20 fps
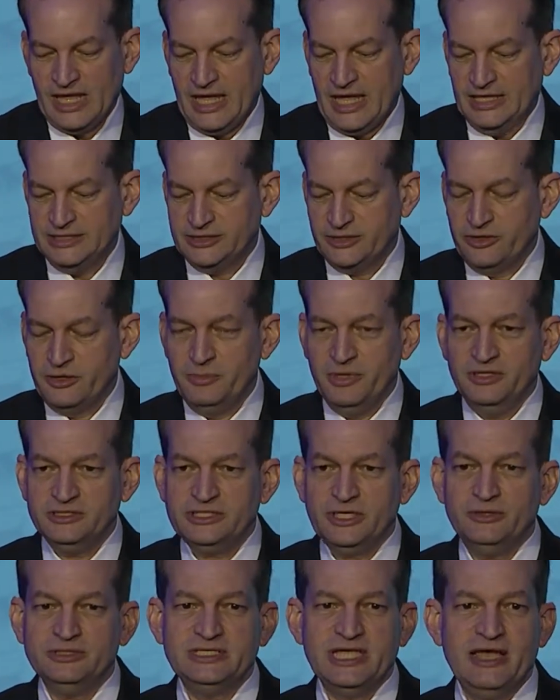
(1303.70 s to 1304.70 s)
And so the
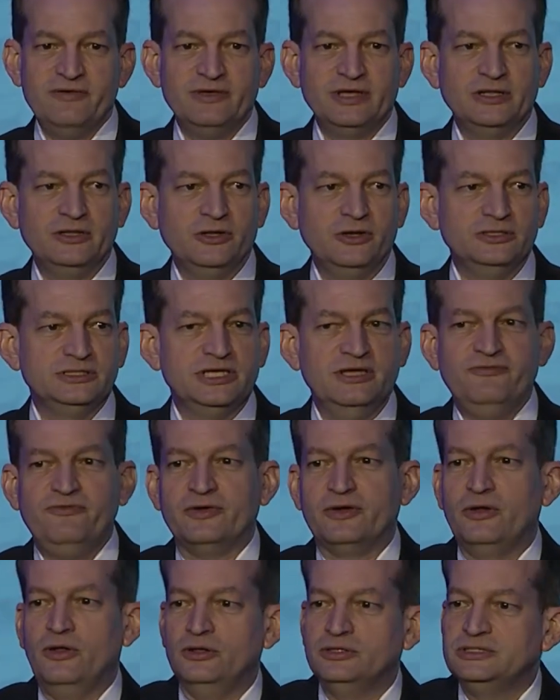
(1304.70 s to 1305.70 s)
military is having a little
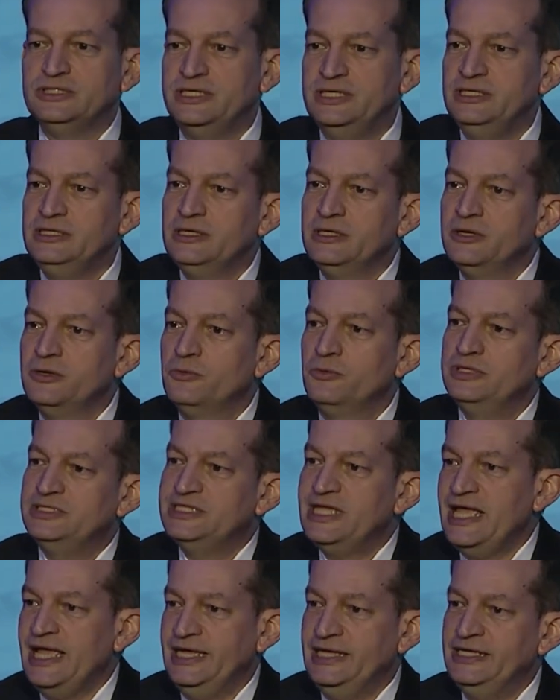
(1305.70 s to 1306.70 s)
difficulty
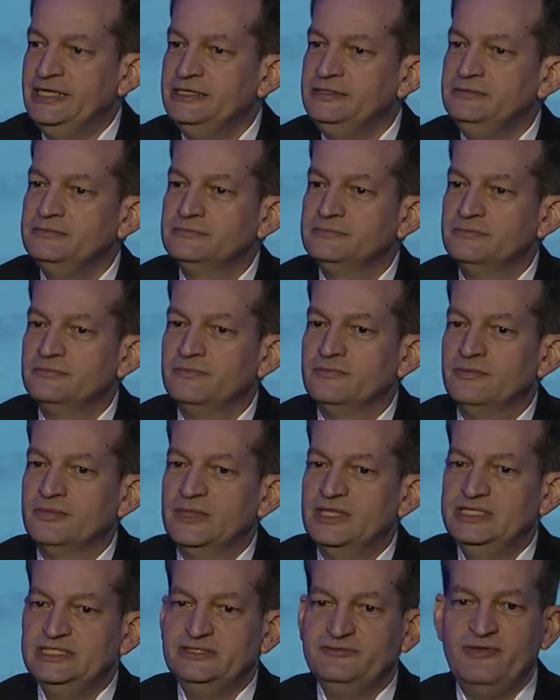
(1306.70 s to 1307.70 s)
retaining
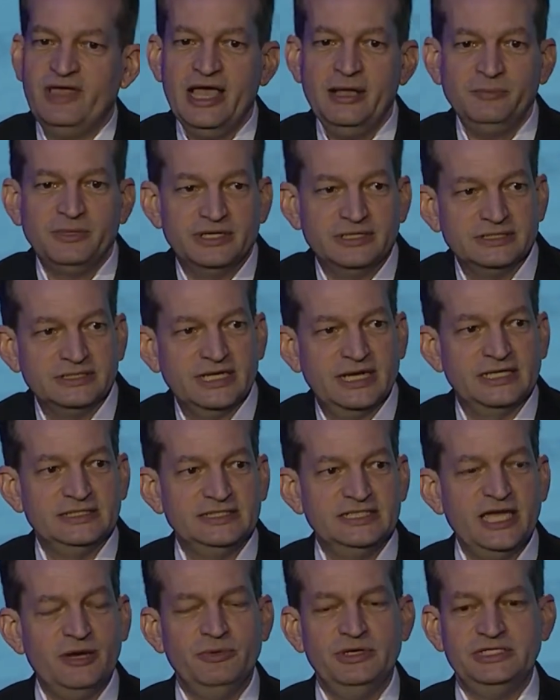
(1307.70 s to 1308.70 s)
these families. And I
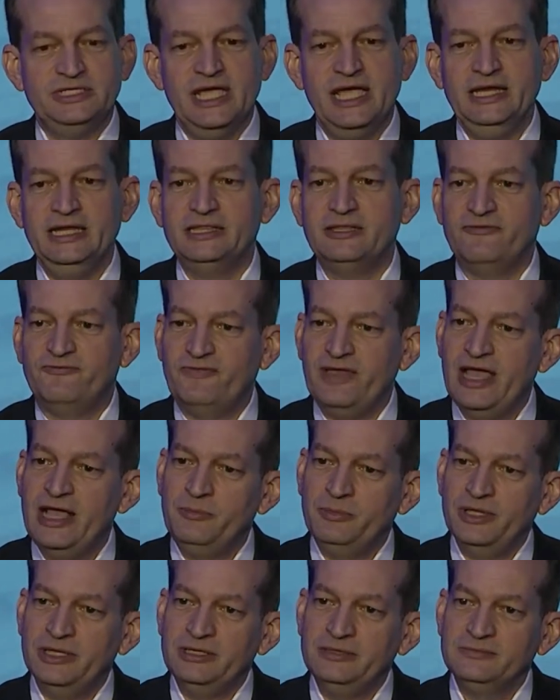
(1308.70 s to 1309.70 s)
say retaining the
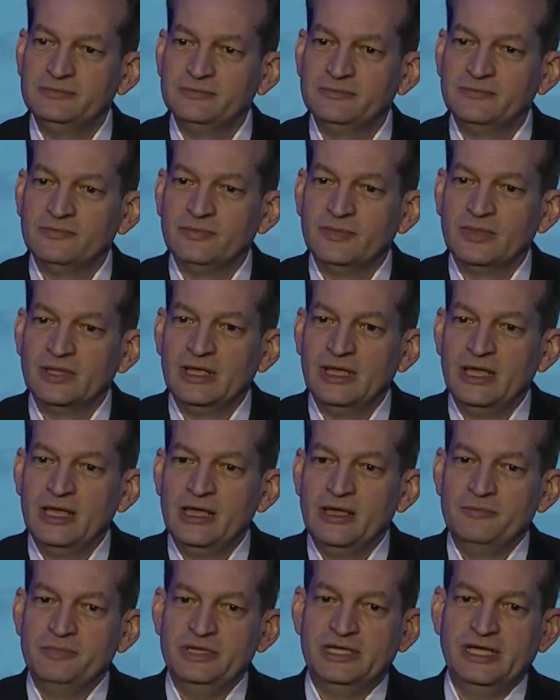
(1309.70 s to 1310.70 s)
family
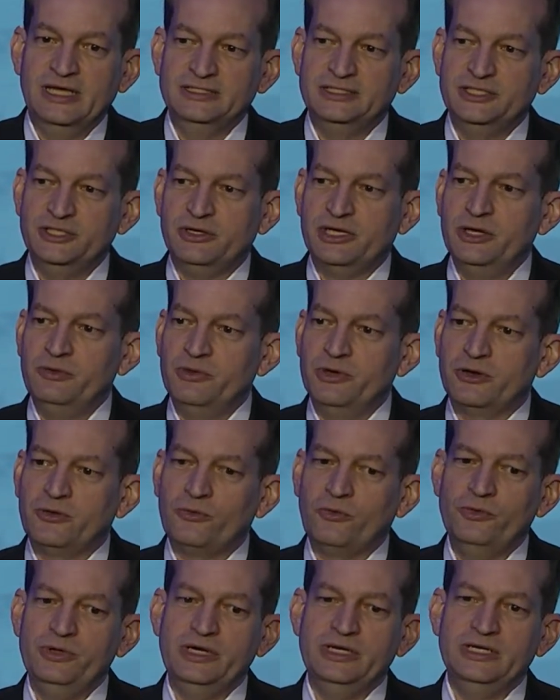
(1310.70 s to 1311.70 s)
because you can
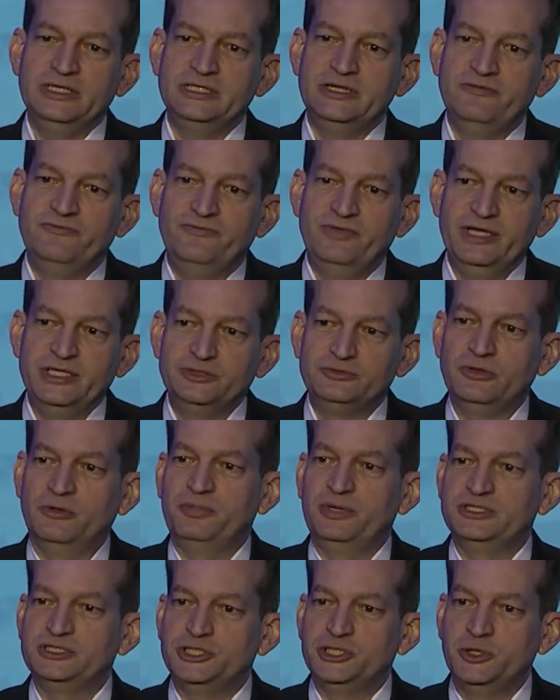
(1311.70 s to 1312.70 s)
recruit an individual,
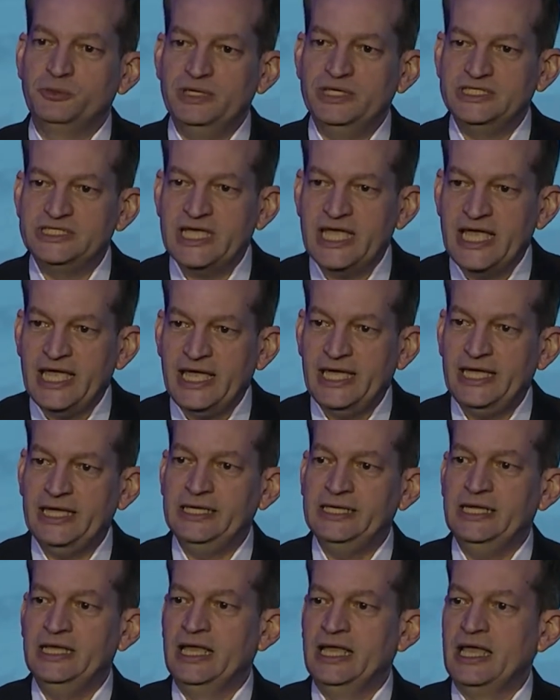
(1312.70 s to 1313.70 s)
but you
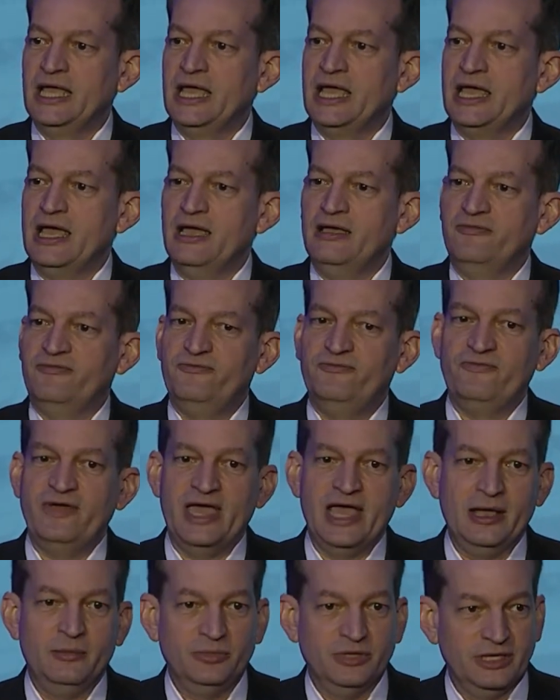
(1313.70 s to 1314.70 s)
retain a
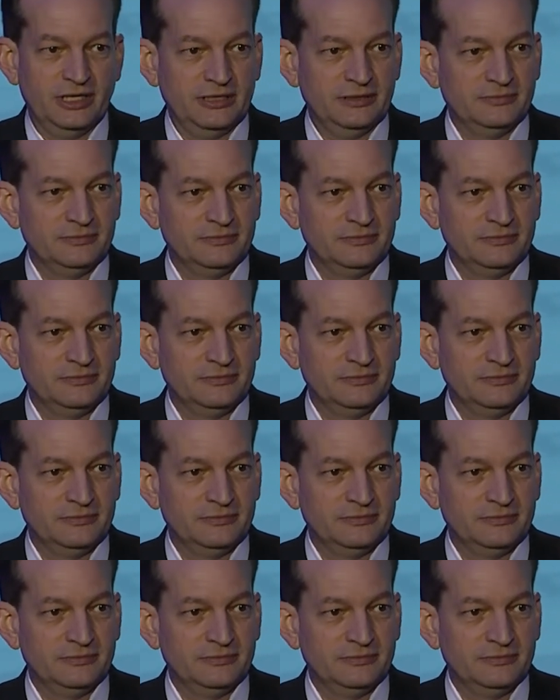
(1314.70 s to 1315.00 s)
family.